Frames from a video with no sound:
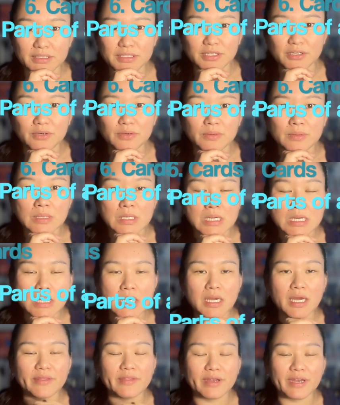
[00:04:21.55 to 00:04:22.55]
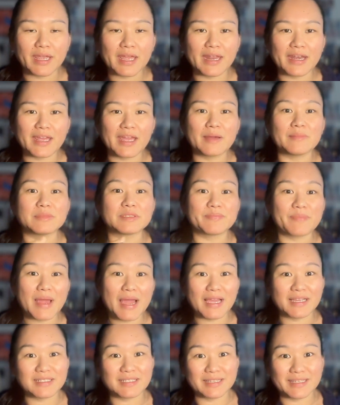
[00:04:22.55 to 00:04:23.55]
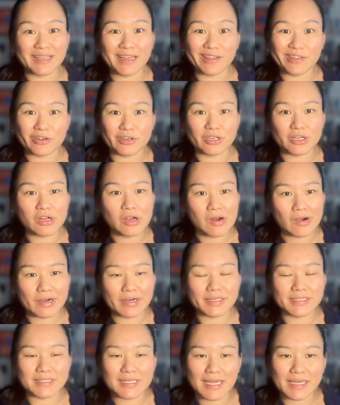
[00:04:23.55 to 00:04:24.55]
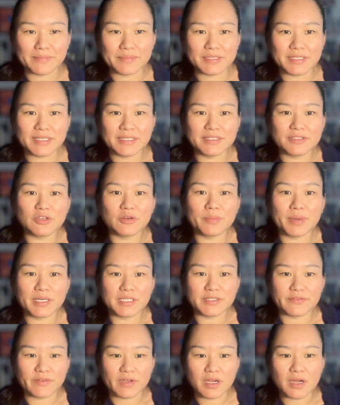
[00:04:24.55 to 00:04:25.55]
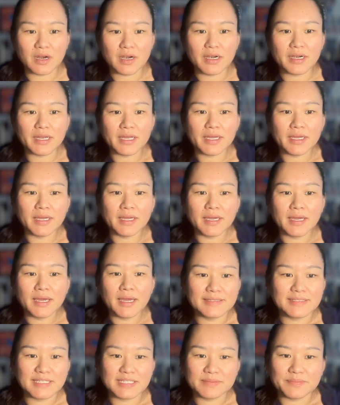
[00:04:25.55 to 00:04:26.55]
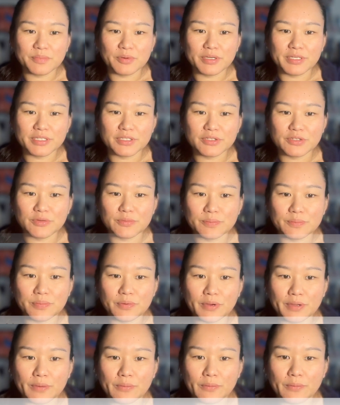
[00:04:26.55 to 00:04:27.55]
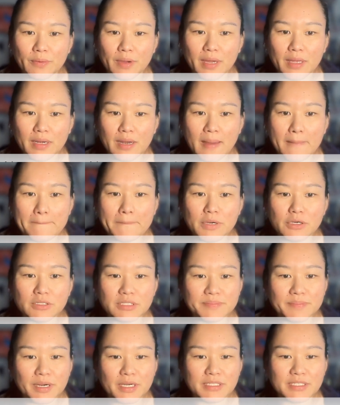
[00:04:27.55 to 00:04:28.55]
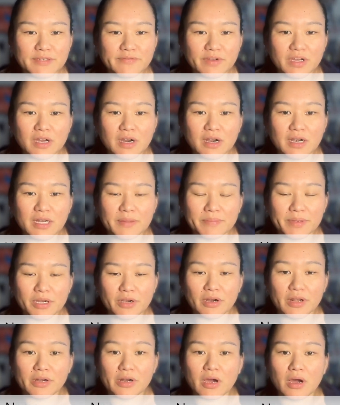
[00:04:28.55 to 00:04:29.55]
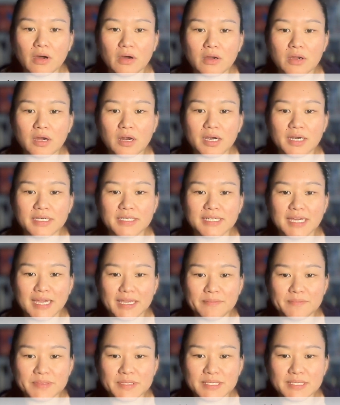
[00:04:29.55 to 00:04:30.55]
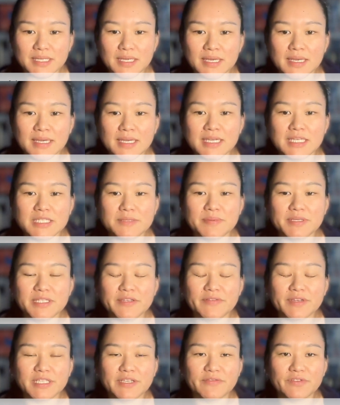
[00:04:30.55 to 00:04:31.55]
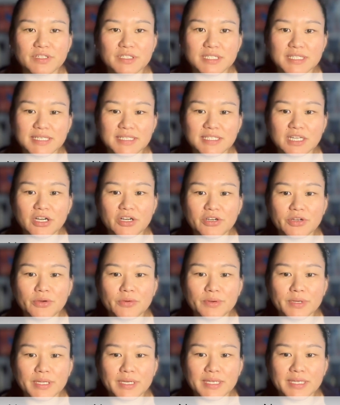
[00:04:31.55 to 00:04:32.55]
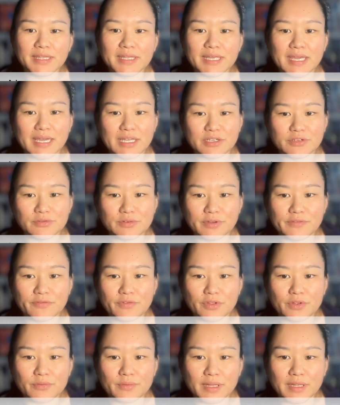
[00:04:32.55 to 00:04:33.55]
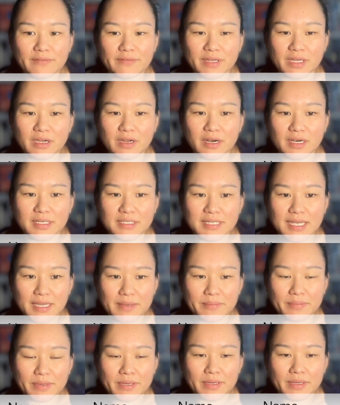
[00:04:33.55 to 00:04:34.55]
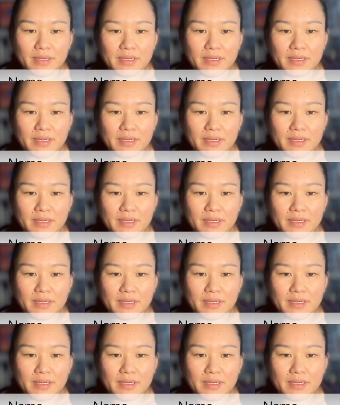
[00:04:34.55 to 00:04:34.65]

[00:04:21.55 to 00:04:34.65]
So, and then it kind of comes back to the other card types. So parts of a card, 6.2.1, most parts of a card appear on all card types. Specific differences are noted in the entry for the relevant card type.